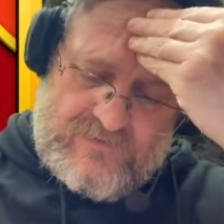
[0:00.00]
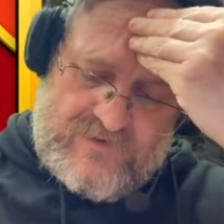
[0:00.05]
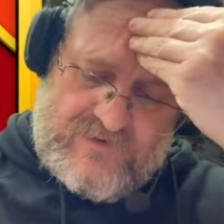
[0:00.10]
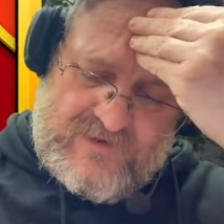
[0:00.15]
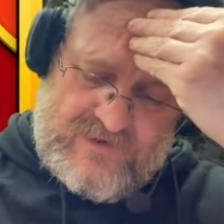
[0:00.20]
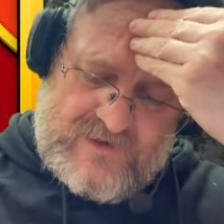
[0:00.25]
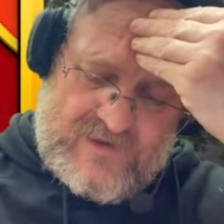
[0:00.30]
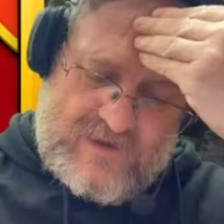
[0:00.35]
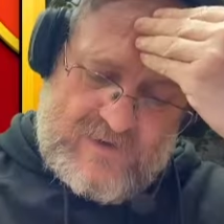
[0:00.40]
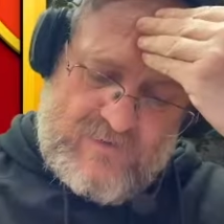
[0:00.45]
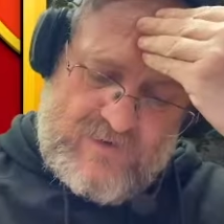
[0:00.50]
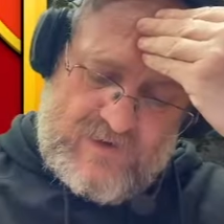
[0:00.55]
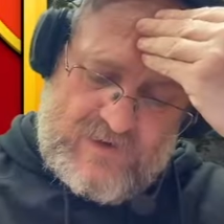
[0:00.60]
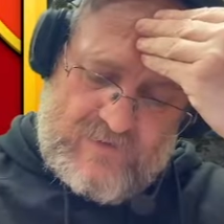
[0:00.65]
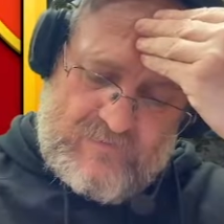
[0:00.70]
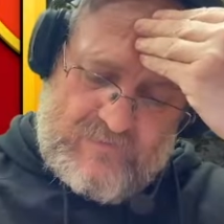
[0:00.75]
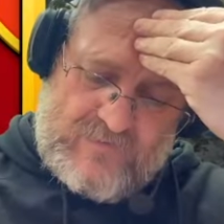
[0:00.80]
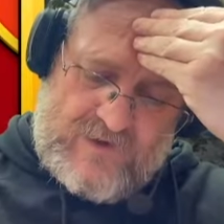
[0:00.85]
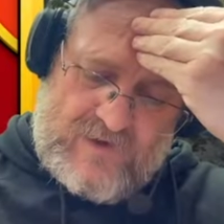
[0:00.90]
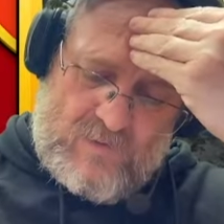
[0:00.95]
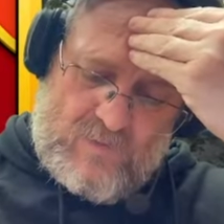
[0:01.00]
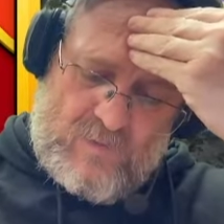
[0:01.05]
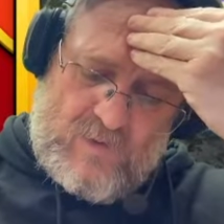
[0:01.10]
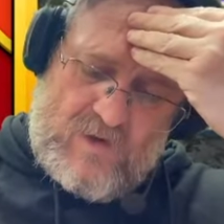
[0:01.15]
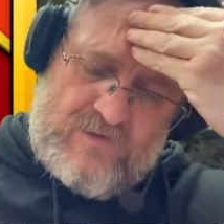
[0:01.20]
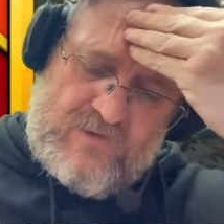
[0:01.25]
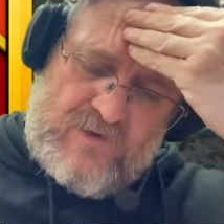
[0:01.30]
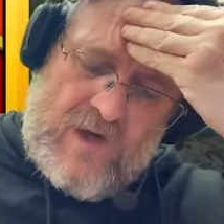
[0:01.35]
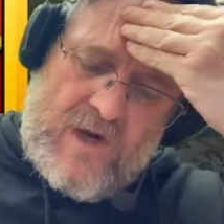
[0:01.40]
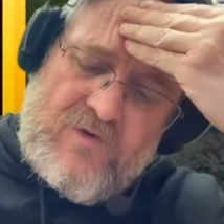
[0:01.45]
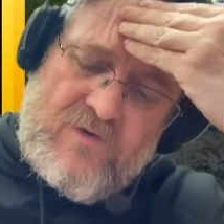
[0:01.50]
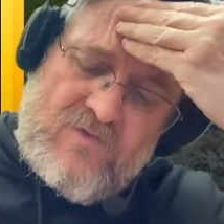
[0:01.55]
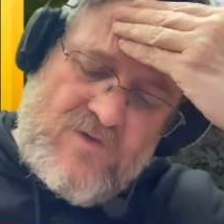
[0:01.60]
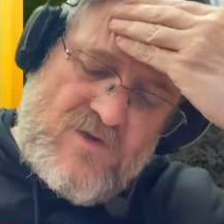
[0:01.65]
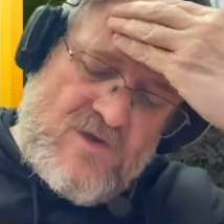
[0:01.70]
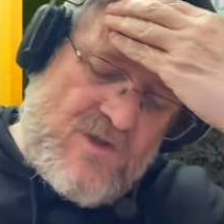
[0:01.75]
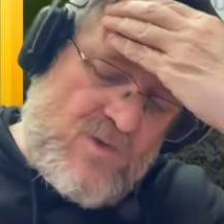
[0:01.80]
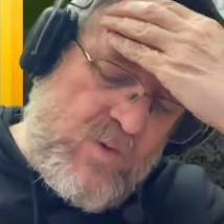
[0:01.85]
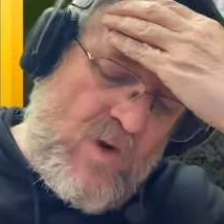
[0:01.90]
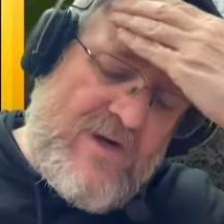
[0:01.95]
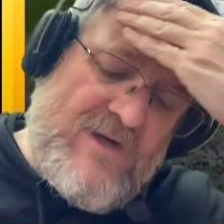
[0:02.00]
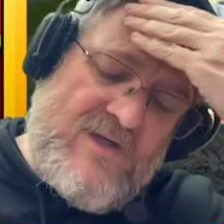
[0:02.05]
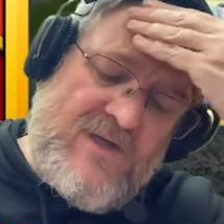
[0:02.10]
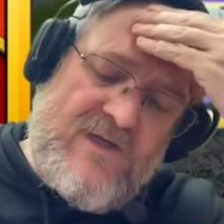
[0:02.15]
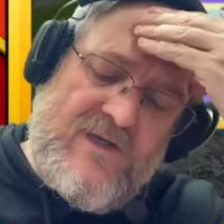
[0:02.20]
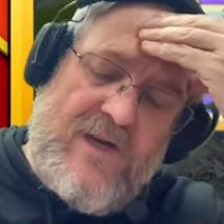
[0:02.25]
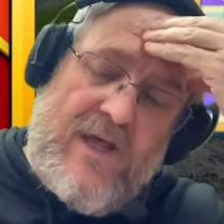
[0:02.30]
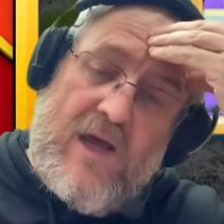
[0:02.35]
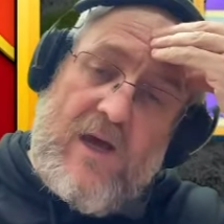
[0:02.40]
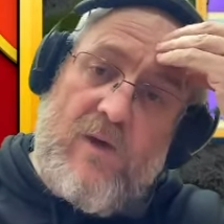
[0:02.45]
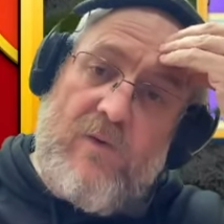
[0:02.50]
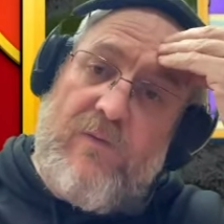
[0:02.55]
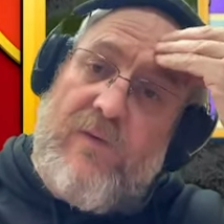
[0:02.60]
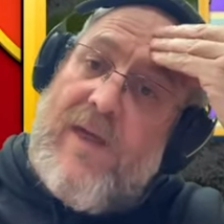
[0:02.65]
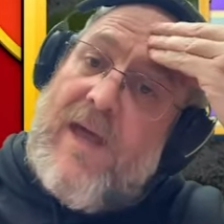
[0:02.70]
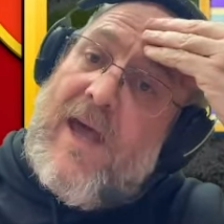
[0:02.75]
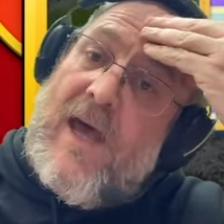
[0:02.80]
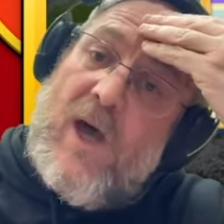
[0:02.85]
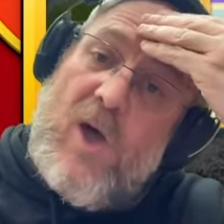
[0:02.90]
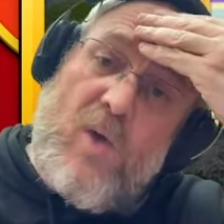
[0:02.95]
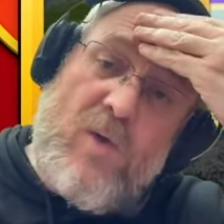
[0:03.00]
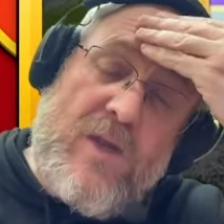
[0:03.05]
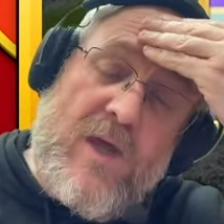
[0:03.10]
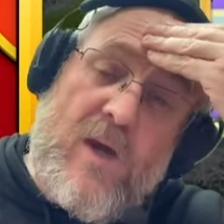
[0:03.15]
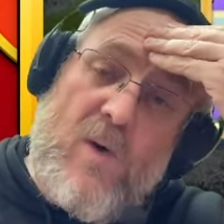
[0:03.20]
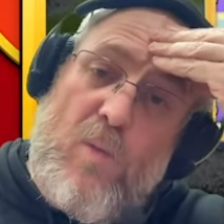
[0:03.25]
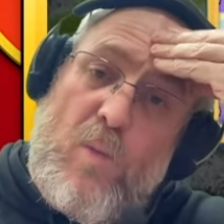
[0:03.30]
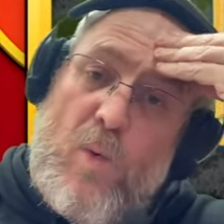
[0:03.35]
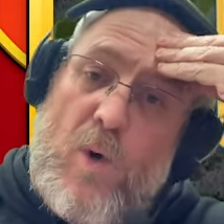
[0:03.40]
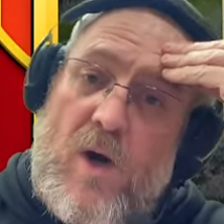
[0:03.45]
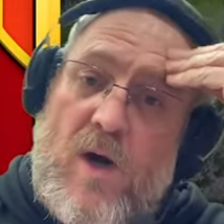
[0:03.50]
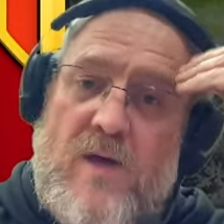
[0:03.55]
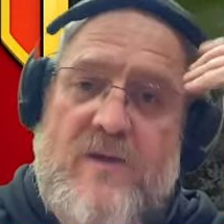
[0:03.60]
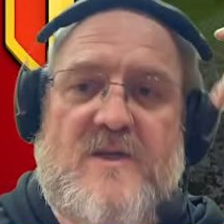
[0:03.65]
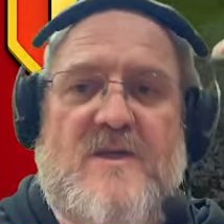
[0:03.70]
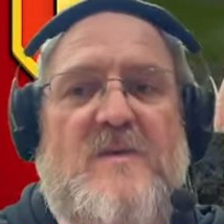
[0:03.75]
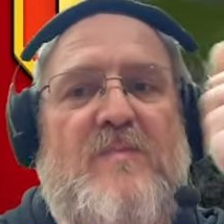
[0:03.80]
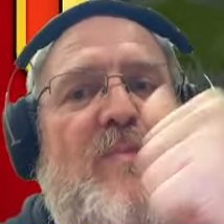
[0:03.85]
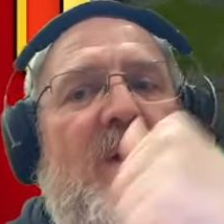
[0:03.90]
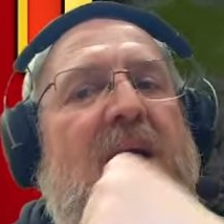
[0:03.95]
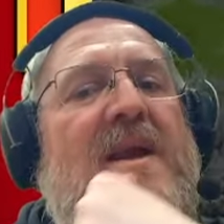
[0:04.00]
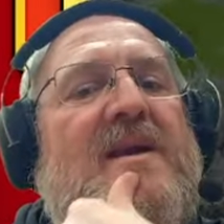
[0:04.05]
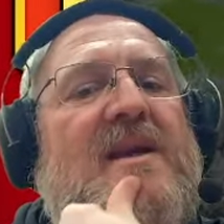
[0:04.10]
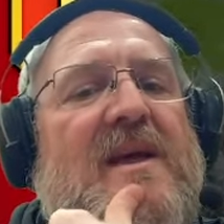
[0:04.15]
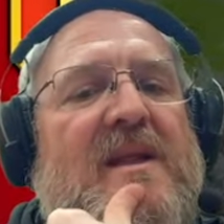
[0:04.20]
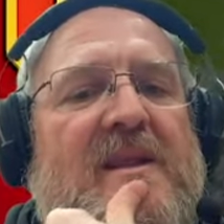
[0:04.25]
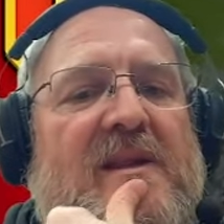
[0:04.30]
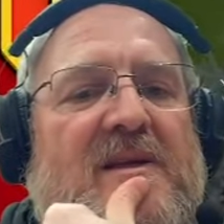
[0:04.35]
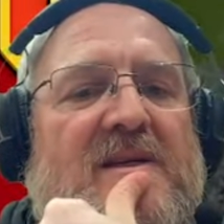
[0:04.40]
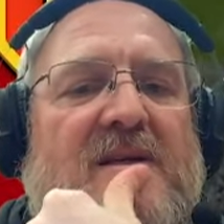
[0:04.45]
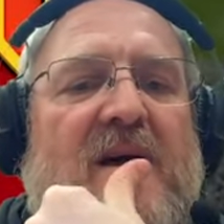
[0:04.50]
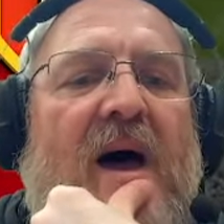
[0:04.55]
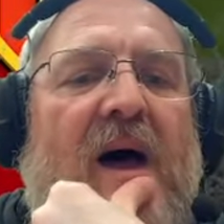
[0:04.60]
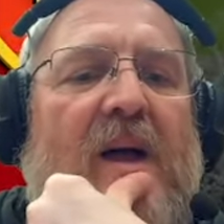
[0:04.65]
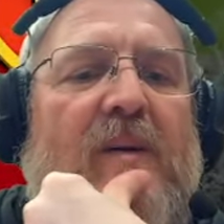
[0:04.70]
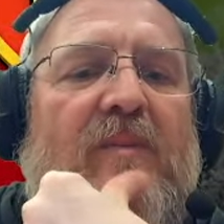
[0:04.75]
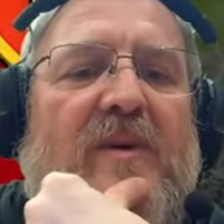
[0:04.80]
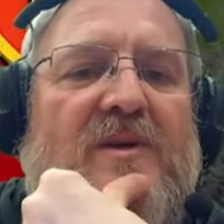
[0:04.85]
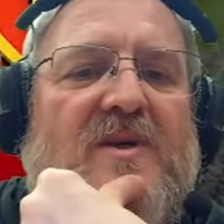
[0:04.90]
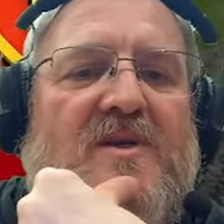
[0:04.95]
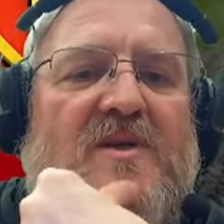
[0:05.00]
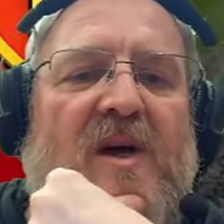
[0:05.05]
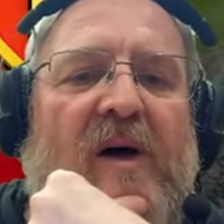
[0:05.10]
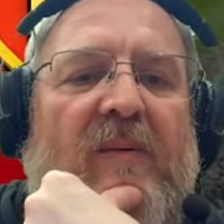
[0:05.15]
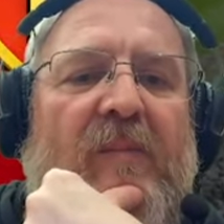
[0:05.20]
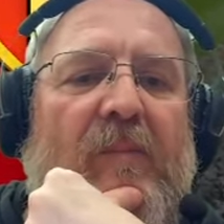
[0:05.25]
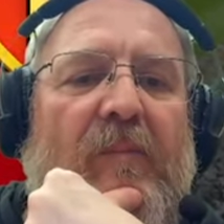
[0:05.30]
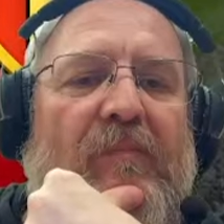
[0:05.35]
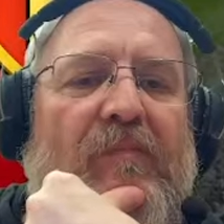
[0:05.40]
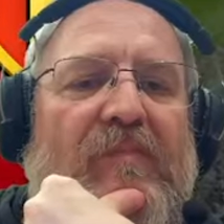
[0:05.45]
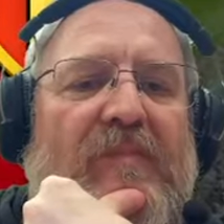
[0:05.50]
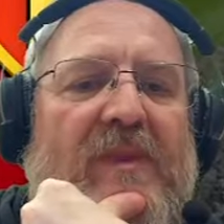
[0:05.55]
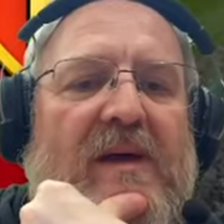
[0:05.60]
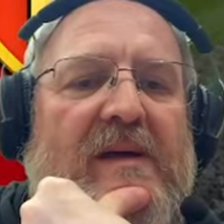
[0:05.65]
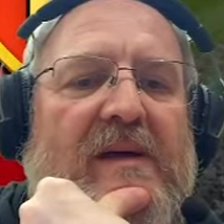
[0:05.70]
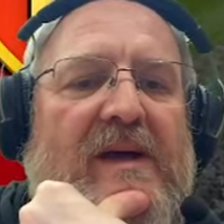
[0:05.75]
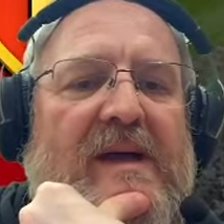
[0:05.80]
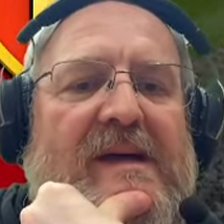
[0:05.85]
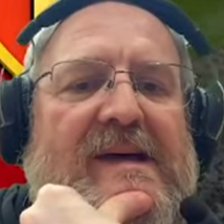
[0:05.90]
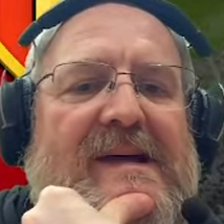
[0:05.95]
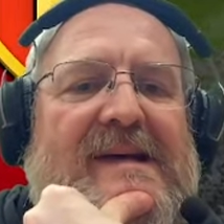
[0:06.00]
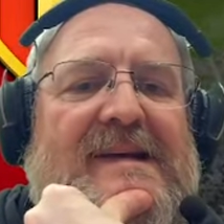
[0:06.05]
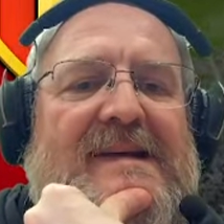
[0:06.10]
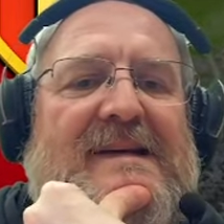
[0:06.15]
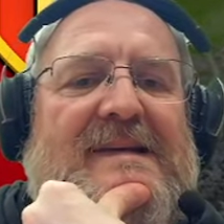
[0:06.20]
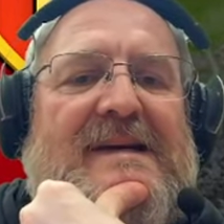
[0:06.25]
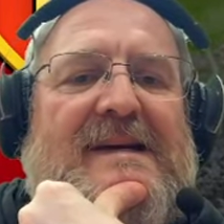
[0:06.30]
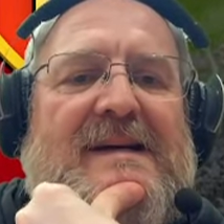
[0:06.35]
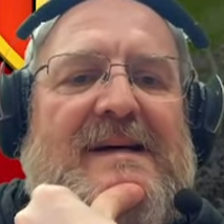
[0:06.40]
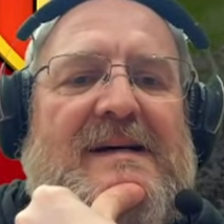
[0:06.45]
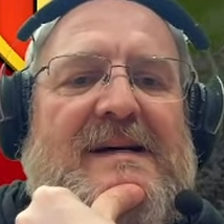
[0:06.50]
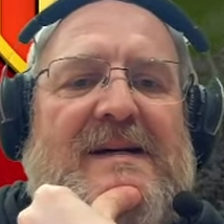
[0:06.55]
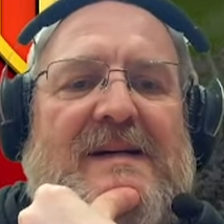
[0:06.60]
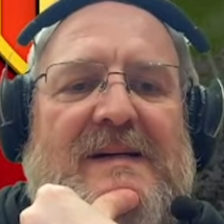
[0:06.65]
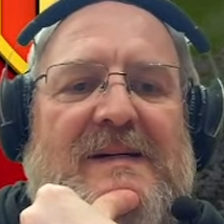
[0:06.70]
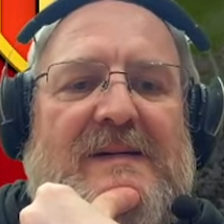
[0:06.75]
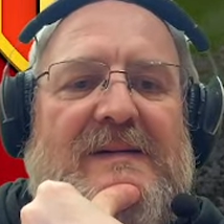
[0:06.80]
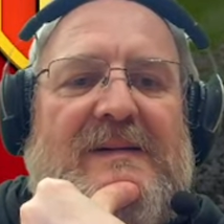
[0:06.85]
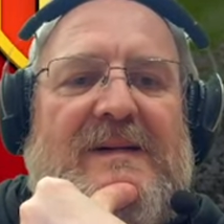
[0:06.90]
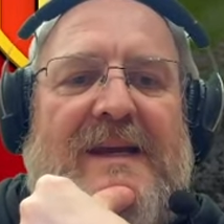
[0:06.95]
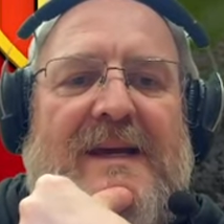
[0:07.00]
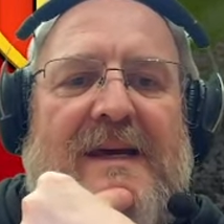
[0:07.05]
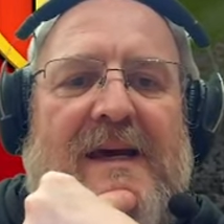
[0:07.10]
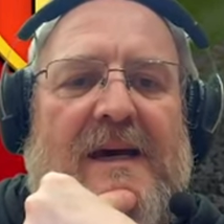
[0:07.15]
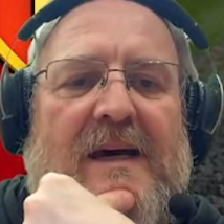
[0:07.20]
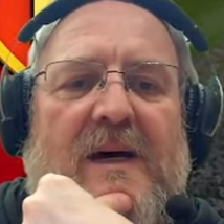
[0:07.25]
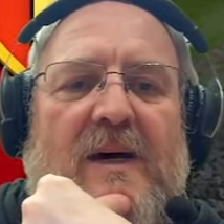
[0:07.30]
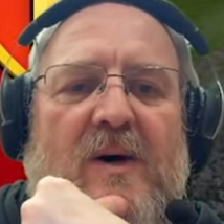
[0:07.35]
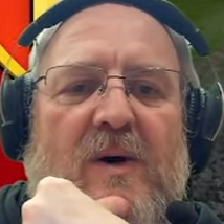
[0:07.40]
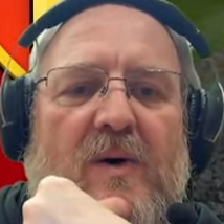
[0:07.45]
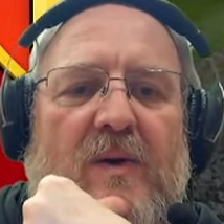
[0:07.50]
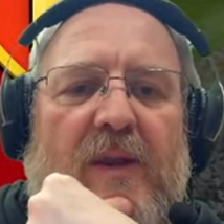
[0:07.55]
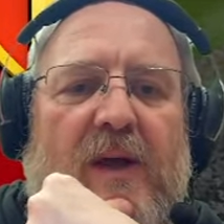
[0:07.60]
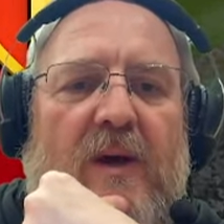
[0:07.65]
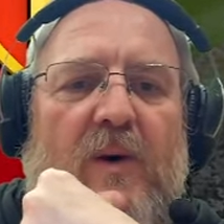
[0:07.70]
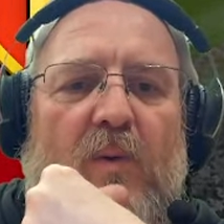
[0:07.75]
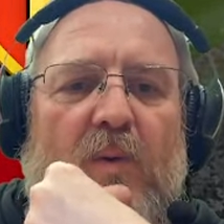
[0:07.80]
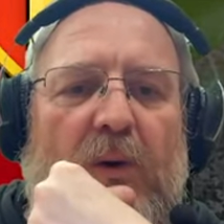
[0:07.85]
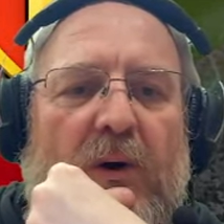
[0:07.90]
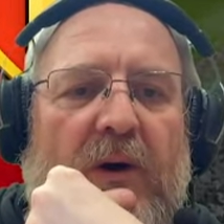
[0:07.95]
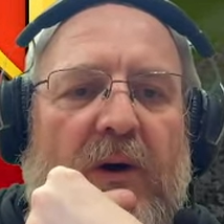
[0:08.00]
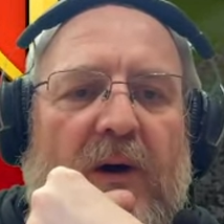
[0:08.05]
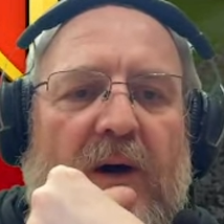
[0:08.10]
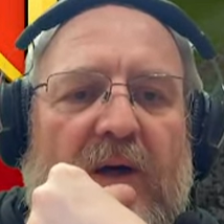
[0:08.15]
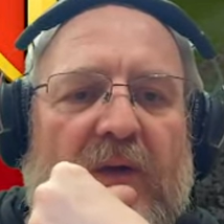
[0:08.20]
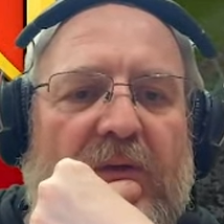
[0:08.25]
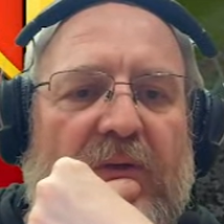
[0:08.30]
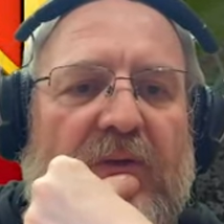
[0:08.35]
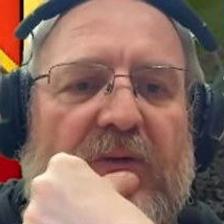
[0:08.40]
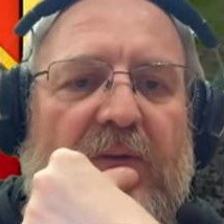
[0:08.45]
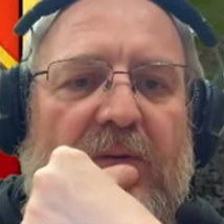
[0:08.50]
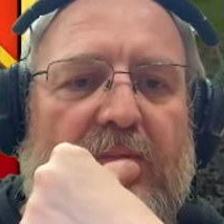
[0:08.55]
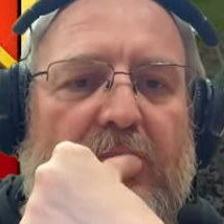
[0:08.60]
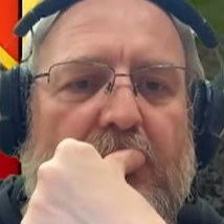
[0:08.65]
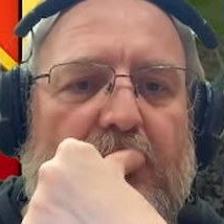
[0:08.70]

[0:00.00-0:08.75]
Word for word: Damn it. They're worth 120 now. Now they're worth spending the diamonds on. So now they're worth...